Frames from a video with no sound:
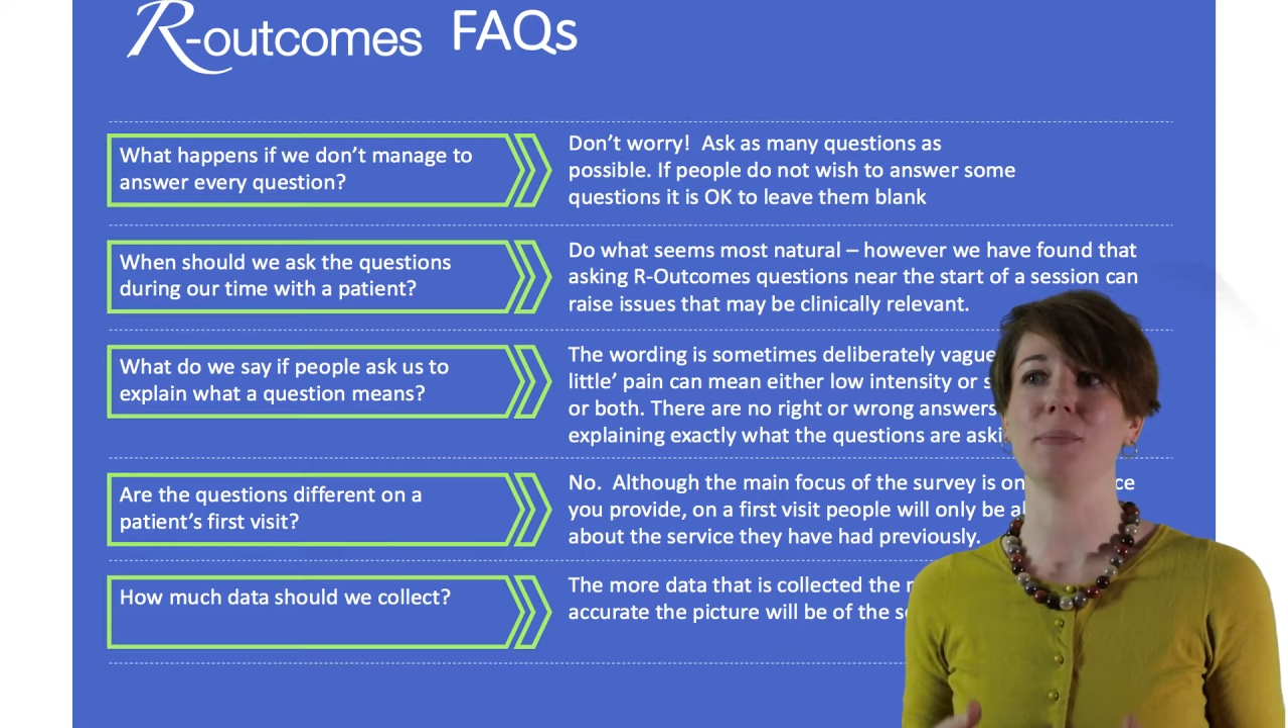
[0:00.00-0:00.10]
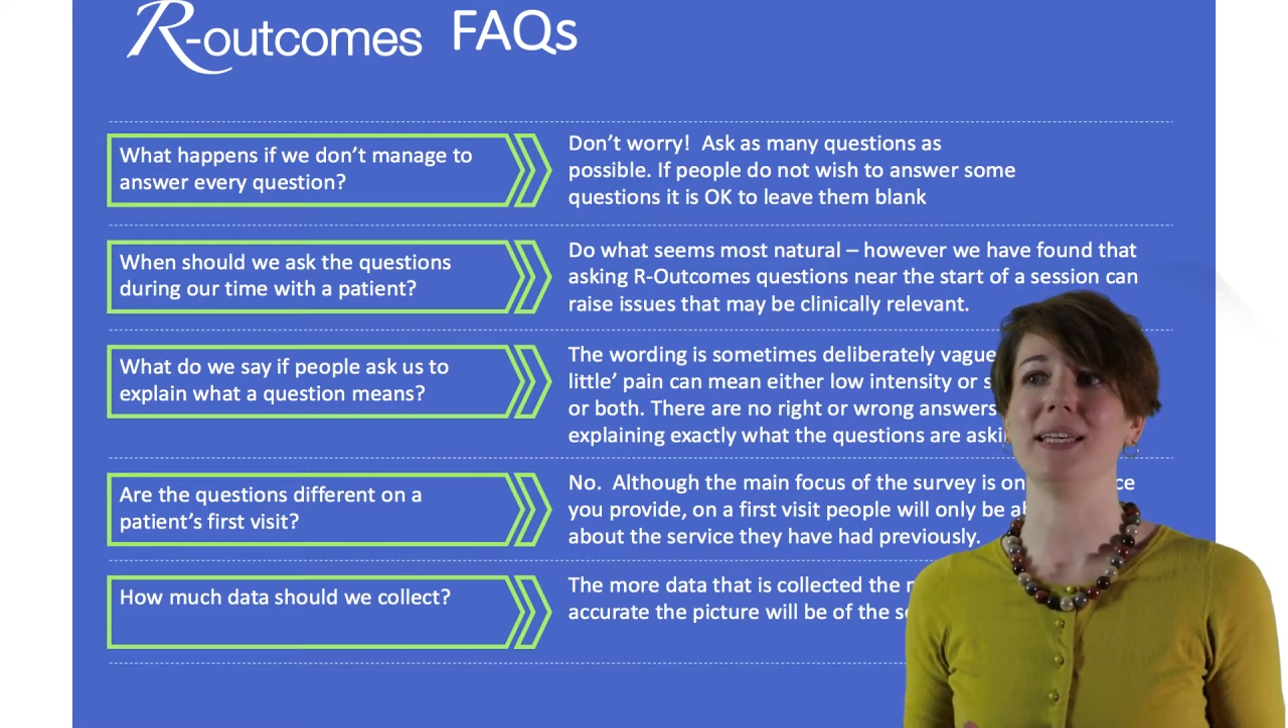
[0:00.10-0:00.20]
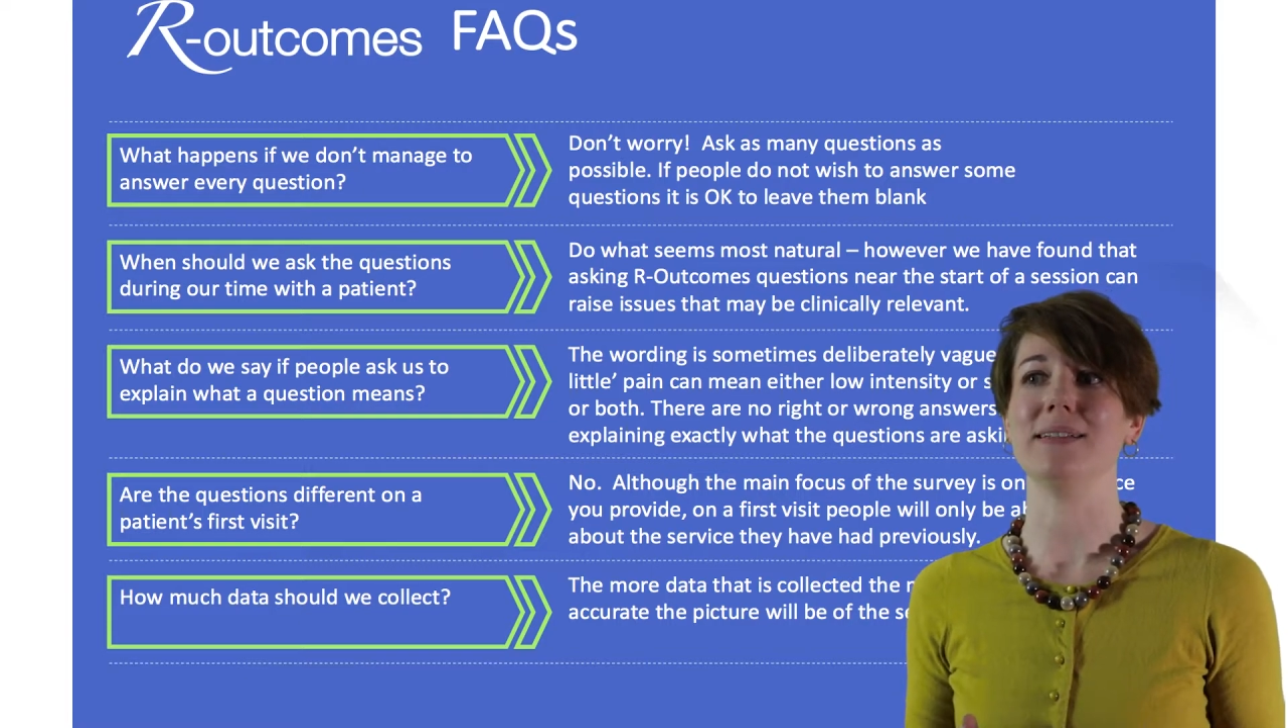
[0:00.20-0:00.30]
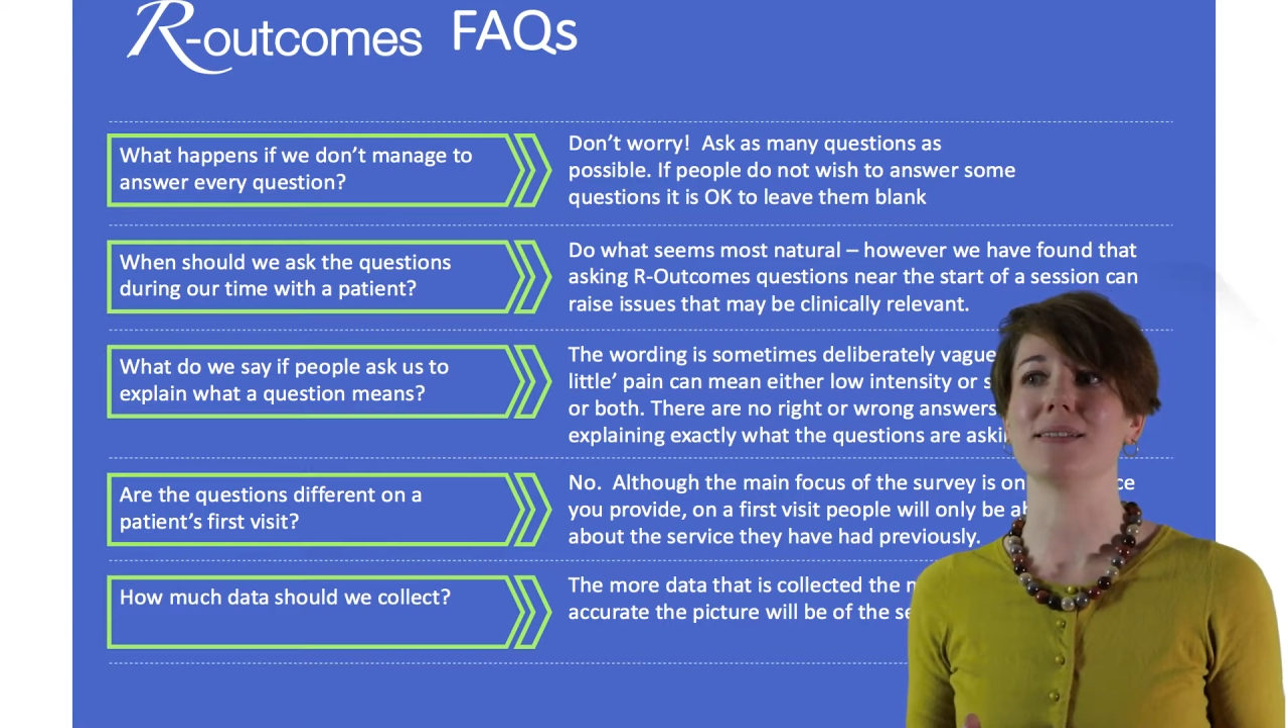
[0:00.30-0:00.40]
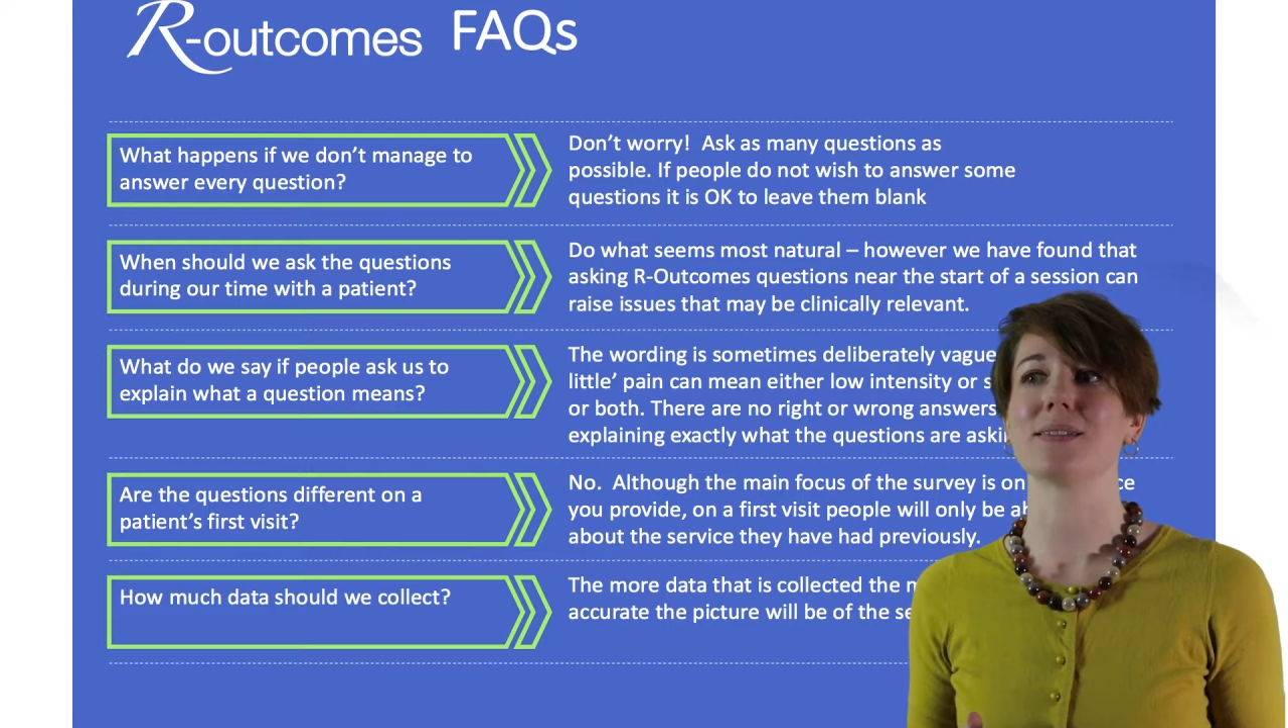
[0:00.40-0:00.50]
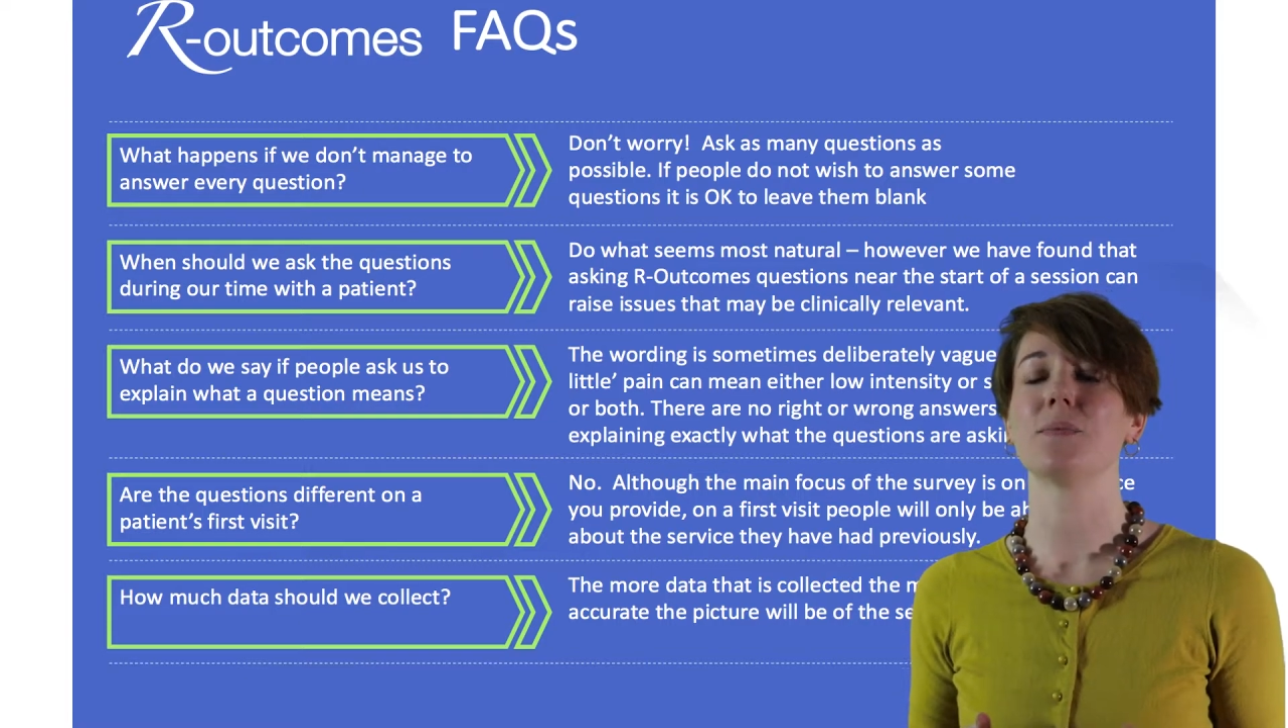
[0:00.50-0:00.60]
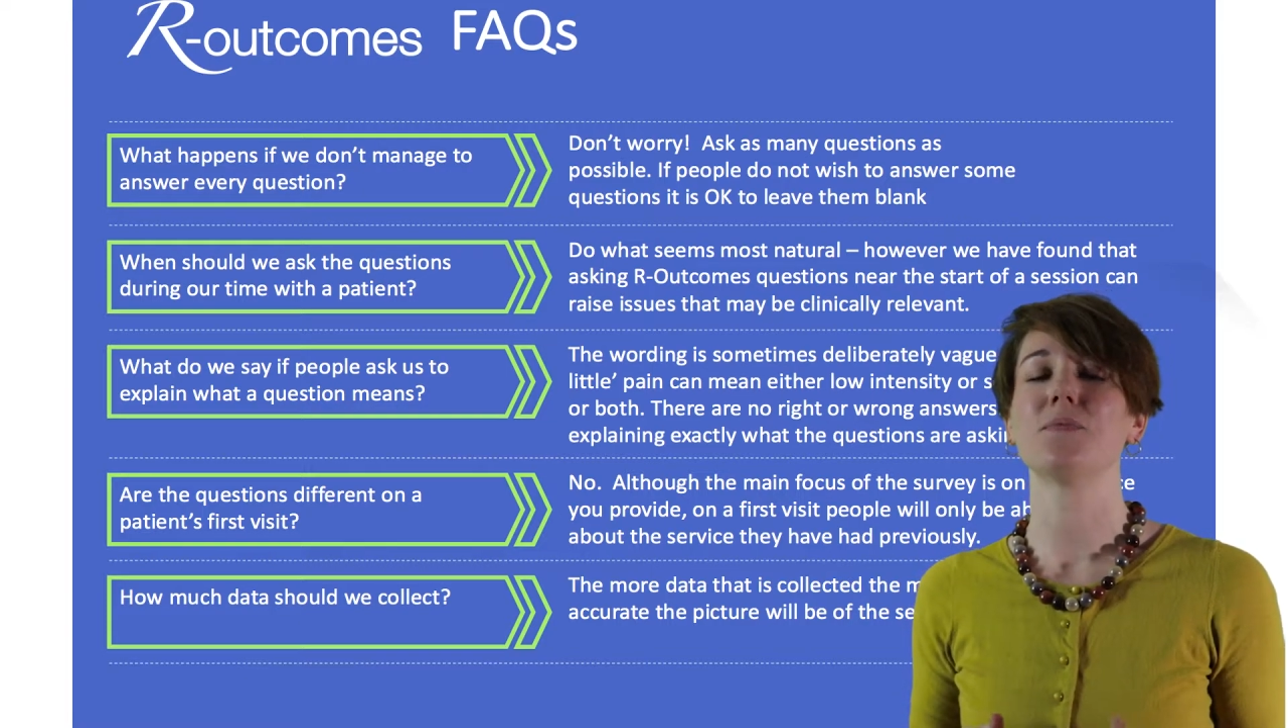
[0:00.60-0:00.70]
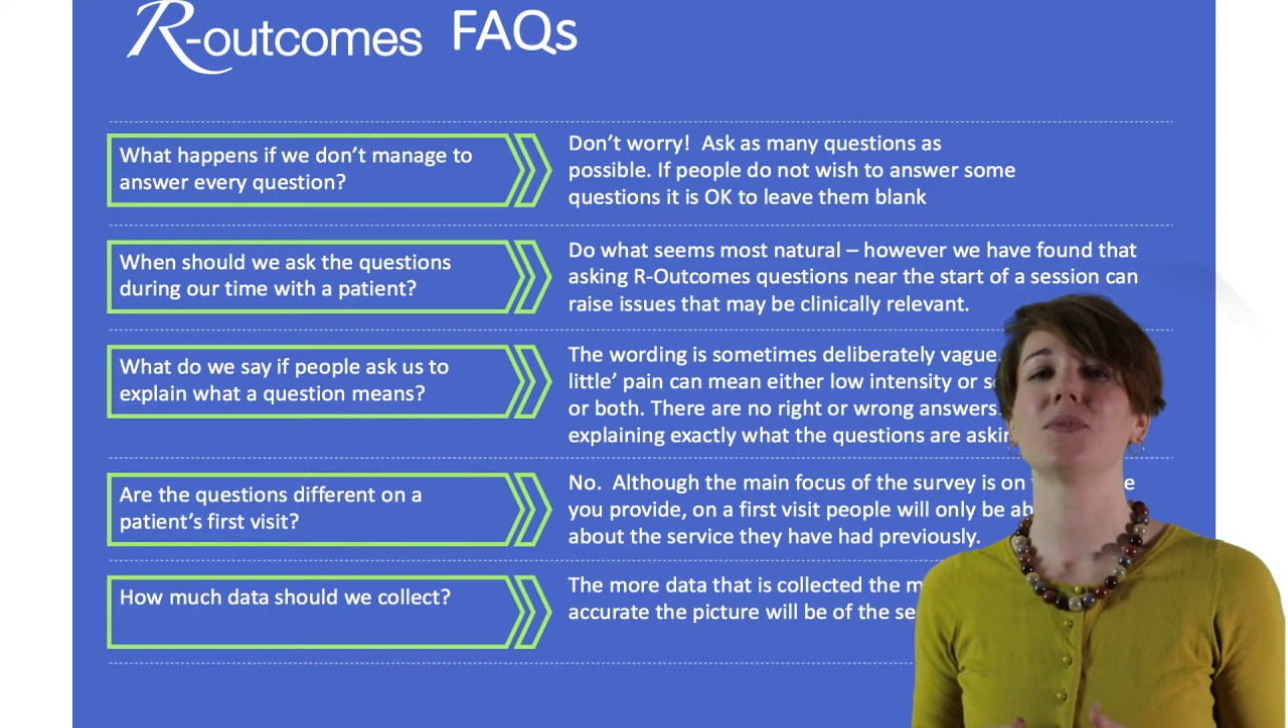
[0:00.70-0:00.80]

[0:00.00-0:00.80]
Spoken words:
means.